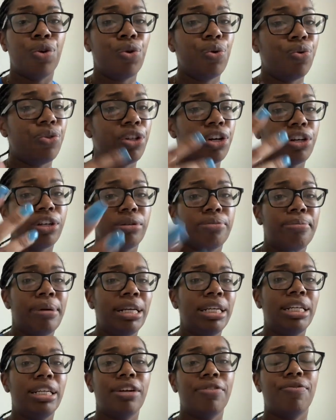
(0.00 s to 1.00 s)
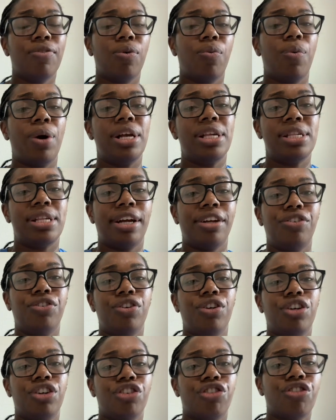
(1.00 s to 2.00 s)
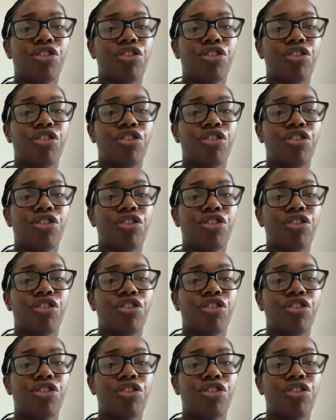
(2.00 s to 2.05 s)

there's many different ways that you can